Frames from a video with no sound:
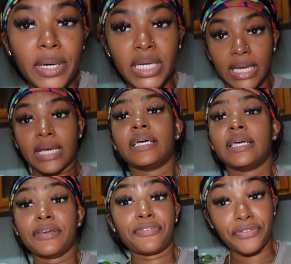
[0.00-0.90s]
but yeah,
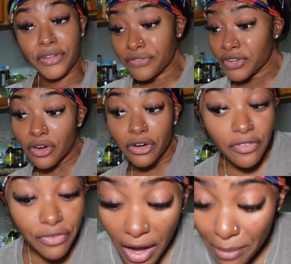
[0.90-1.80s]
if if no
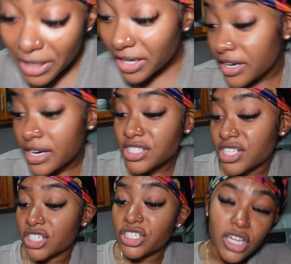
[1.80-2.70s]
farmer hair
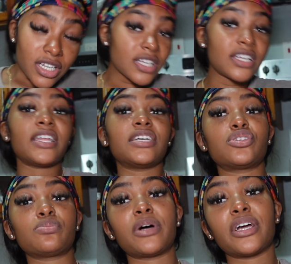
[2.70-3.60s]
extension no did
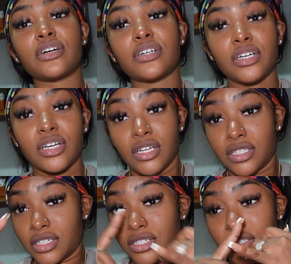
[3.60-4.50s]
tomorrow,
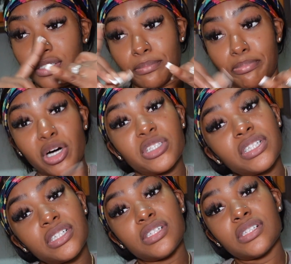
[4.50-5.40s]
no
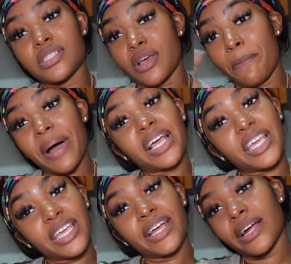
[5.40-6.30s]
bundles, no pack
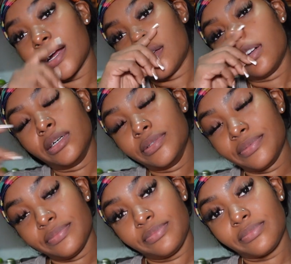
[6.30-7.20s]
here,
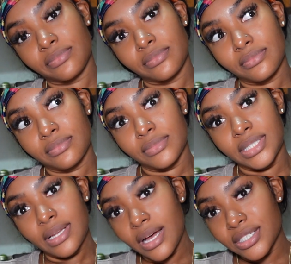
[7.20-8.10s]
nothing.
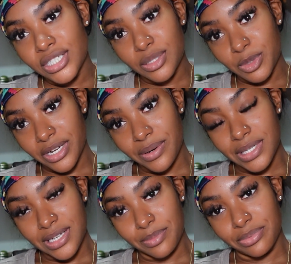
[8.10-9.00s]
Still I gotta change my hair
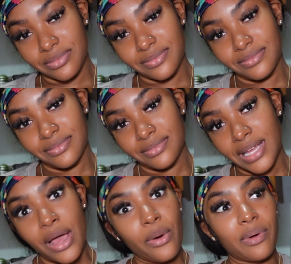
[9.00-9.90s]
only.
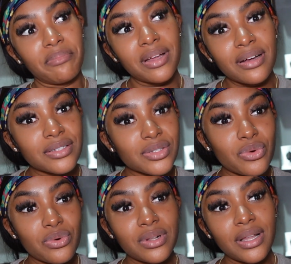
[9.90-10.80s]
When me I go
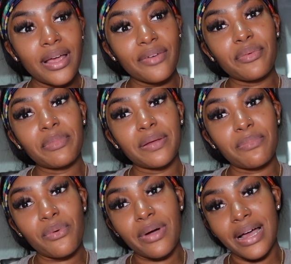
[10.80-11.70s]
school, every minute
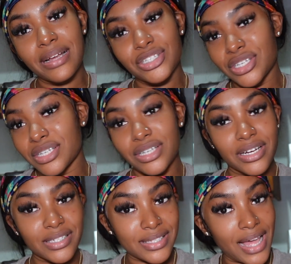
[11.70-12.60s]
more I change
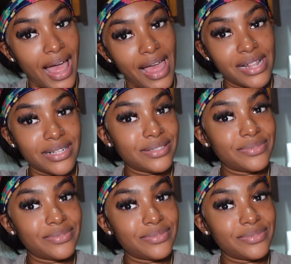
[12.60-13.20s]
hairstyle.